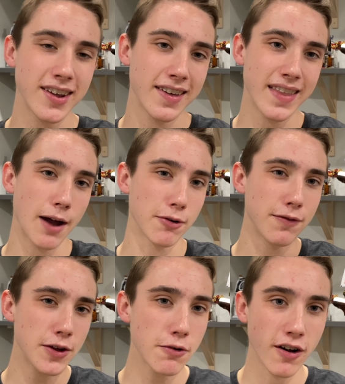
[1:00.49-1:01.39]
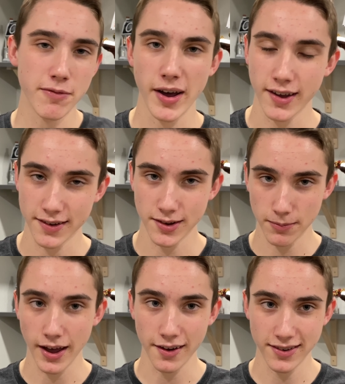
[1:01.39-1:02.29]
in that review of my custom
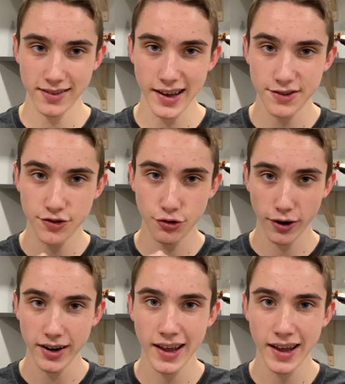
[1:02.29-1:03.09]
Galaxy's Edge droid.